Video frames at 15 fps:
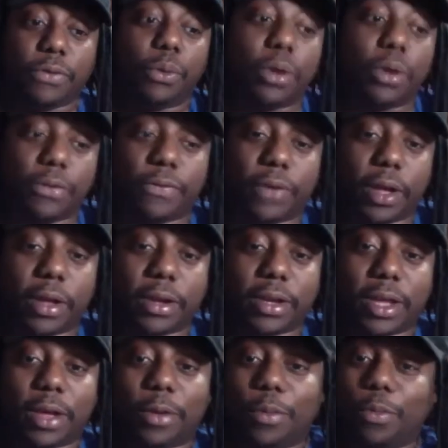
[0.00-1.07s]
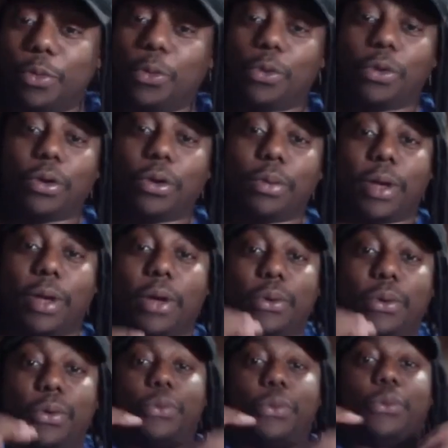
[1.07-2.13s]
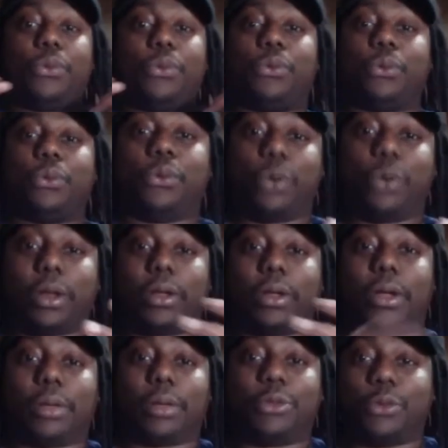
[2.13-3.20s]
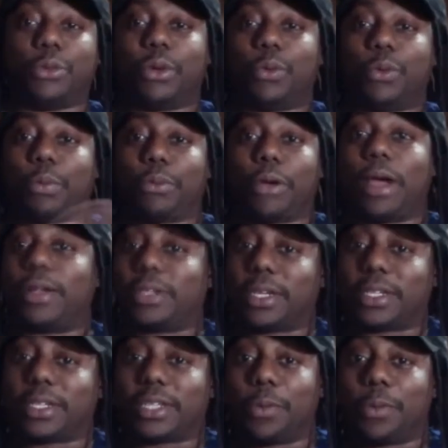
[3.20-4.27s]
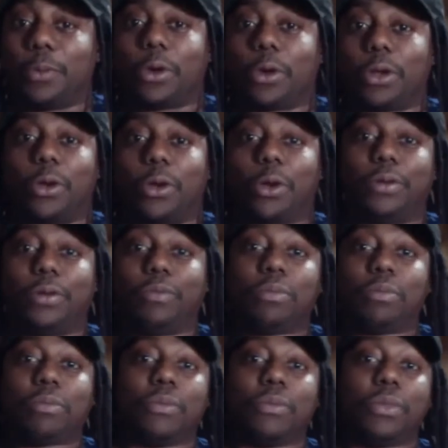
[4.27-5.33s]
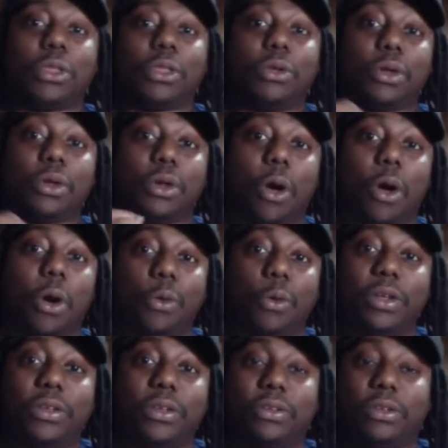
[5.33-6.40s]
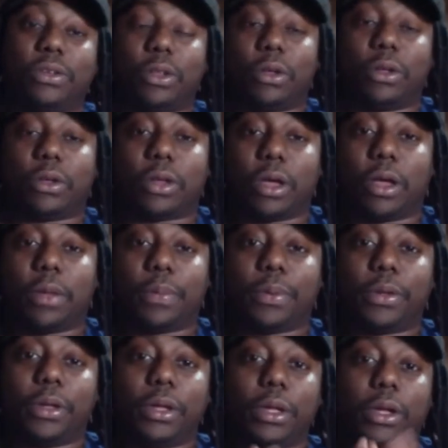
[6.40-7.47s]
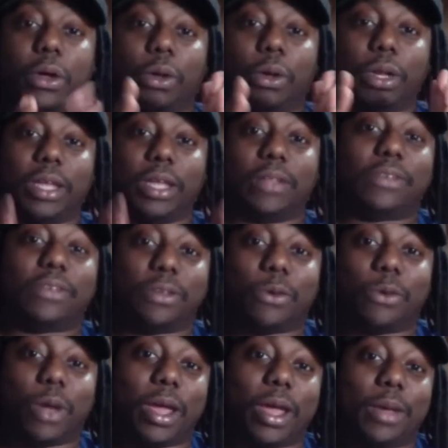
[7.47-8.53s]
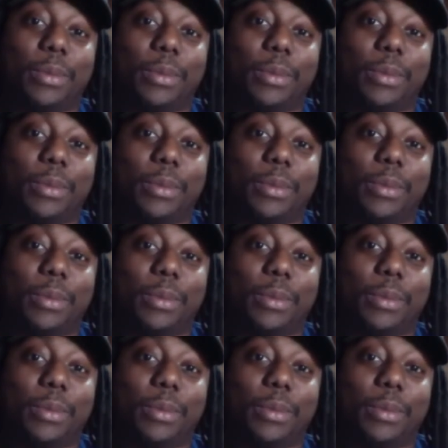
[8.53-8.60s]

to find out more about what I'm doing, what projects I'm working on, you can always look up on Instagram